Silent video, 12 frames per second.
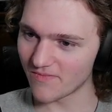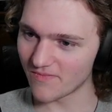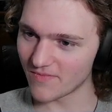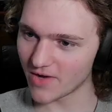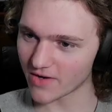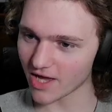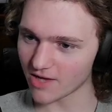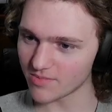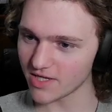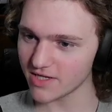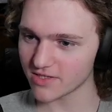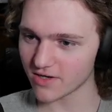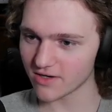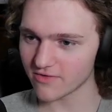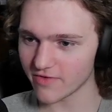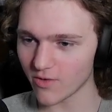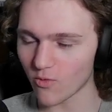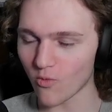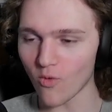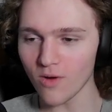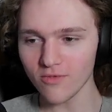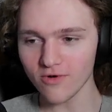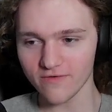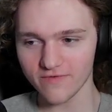Okay, I'll play guitar, and if we get 1
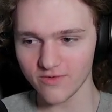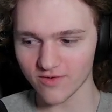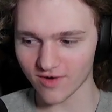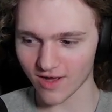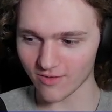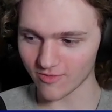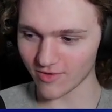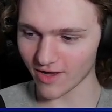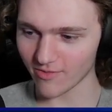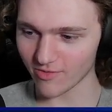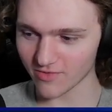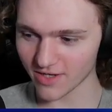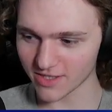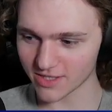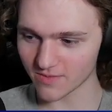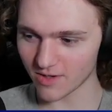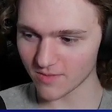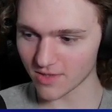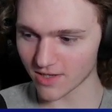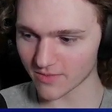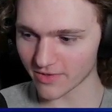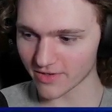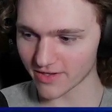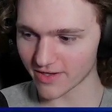more viewer, I will raid Small Block
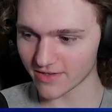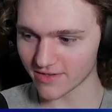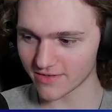Boy again.